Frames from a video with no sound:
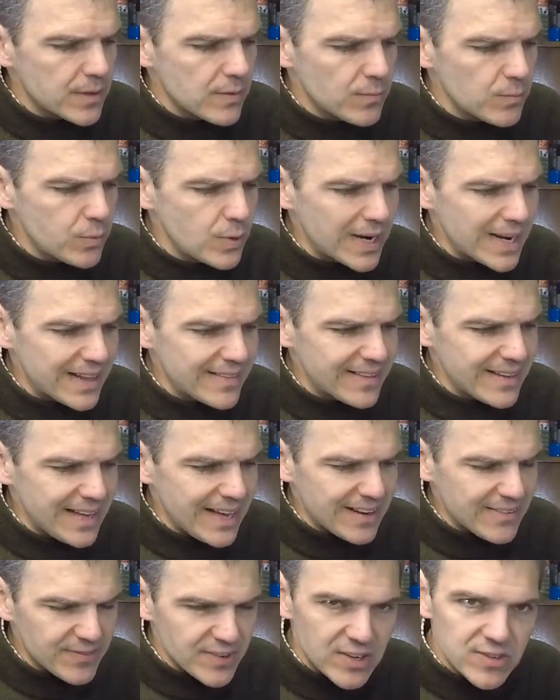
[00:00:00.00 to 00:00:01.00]
What are the
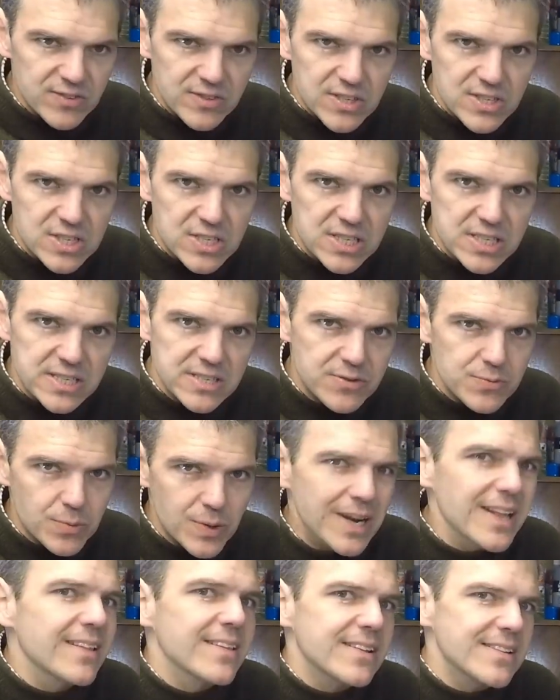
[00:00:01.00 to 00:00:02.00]
advantages?
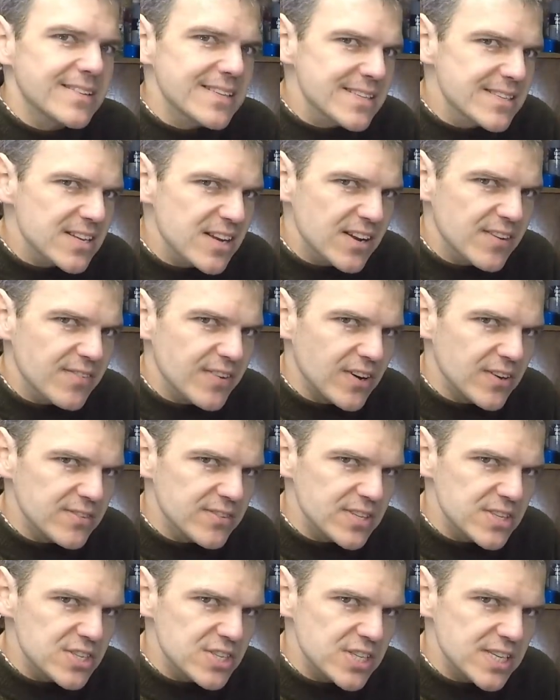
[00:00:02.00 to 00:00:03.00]
What are the
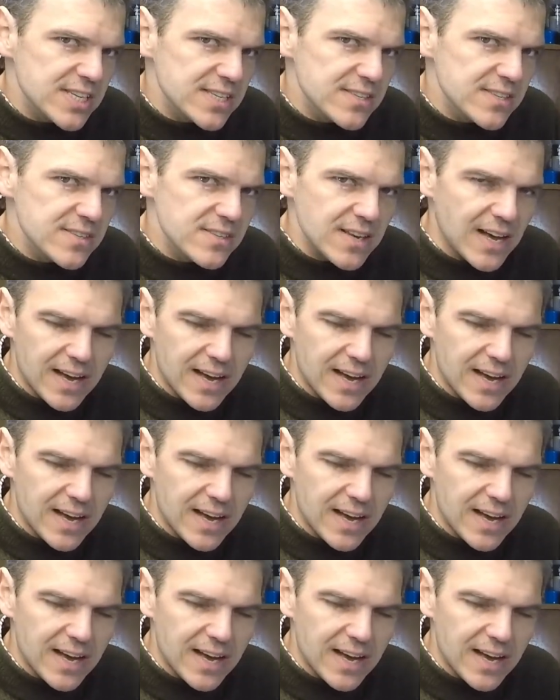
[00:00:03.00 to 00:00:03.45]
disadvantages?